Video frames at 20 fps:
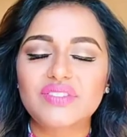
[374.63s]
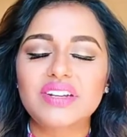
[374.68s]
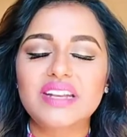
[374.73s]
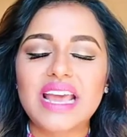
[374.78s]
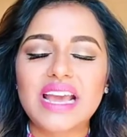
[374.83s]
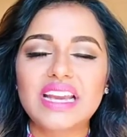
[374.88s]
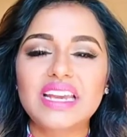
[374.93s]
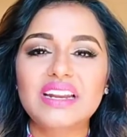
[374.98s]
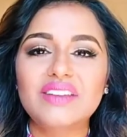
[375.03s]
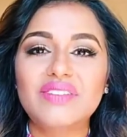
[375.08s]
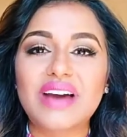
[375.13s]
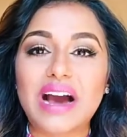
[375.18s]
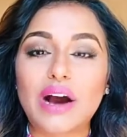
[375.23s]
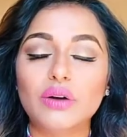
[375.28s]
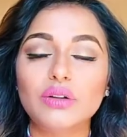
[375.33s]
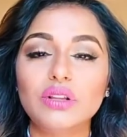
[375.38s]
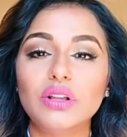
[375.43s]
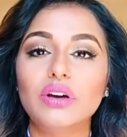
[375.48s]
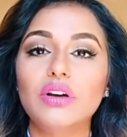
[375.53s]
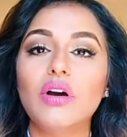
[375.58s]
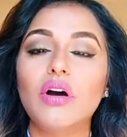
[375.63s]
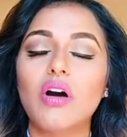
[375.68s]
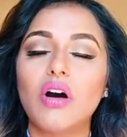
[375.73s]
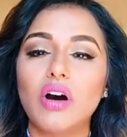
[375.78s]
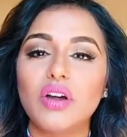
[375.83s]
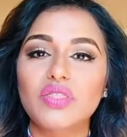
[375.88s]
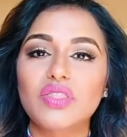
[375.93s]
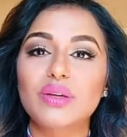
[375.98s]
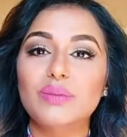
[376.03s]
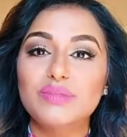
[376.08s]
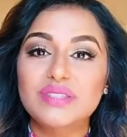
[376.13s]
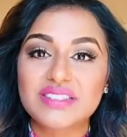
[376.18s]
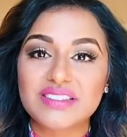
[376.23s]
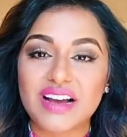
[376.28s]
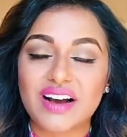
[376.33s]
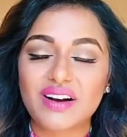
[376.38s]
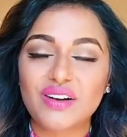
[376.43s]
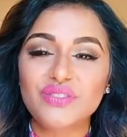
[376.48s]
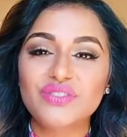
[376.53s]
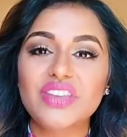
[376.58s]
a negative outlook on
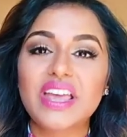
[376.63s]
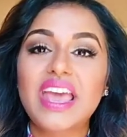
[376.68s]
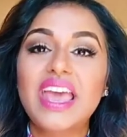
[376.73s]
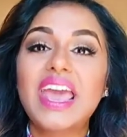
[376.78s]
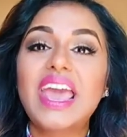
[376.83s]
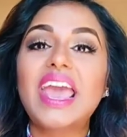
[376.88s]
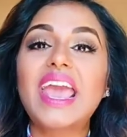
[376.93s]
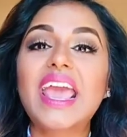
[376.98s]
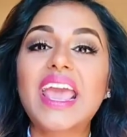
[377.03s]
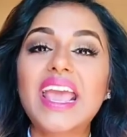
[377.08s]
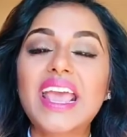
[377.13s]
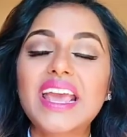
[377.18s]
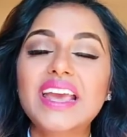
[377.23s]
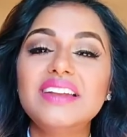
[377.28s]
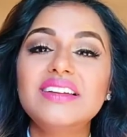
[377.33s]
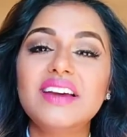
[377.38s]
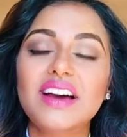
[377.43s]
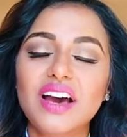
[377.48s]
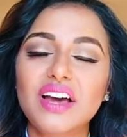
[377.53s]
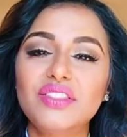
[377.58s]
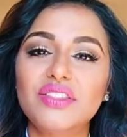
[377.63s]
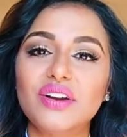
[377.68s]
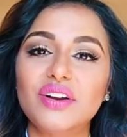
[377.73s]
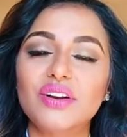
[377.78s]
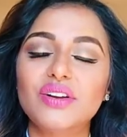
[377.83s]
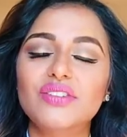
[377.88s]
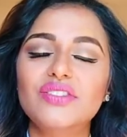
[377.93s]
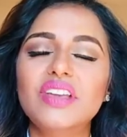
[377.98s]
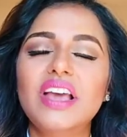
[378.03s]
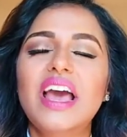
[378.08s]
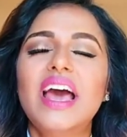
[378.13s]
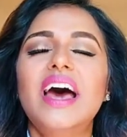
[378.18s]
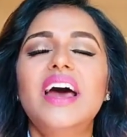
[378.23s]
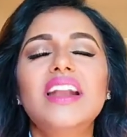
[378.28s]
themselves and others.